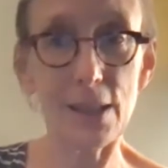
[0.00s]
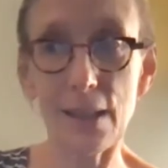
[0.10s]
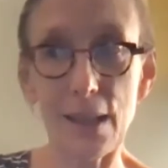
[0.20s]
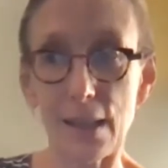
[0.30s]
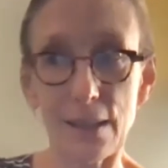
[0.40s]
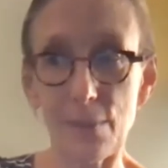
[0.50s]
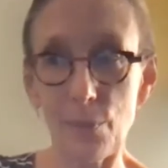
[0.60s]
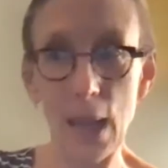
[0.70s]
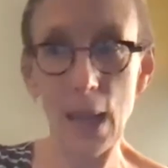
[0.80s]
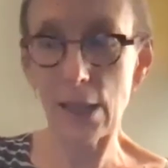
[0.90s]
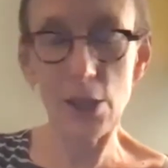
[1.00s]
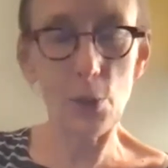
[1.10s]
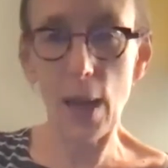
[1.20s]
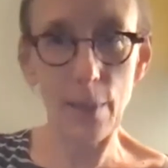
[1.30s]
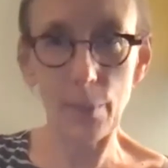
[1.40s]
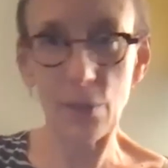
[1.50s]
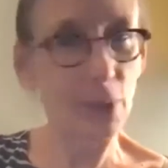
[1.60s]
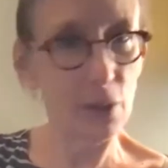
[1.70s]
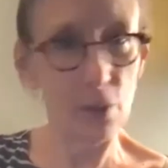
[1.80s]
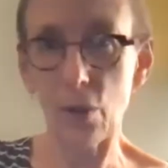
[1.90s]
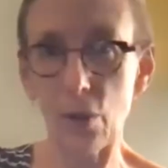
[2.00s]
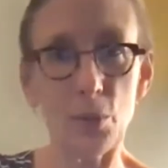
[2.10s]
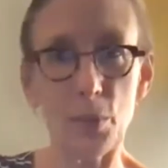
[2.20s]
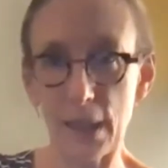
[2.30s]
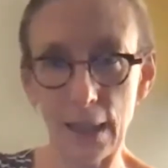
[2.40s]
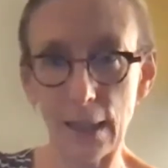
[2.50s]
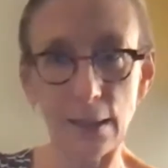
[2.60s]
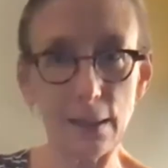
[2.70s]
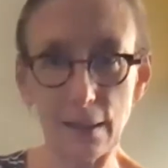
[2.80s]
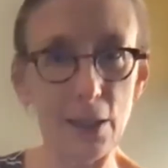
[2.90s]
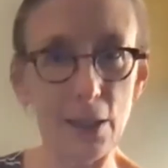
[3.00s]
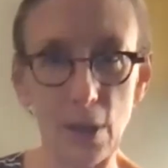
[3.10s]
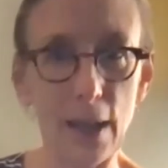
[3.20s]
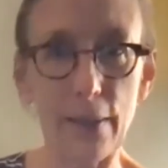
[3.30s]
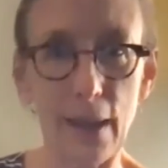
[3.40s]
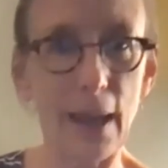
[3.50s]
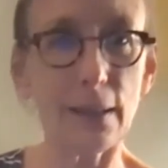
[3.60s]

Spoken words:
It makes you happy when you go home at night that you had that.